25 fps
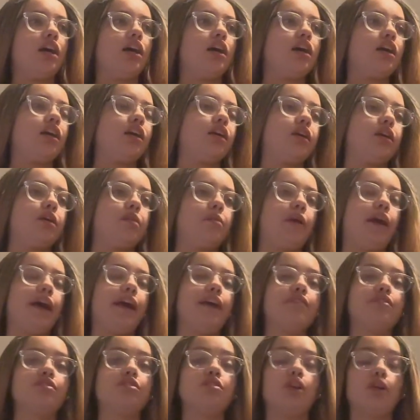Um, I
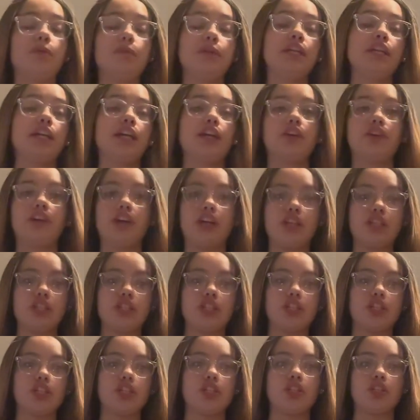have so many
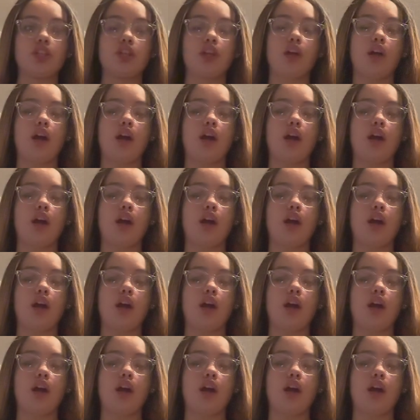decorations.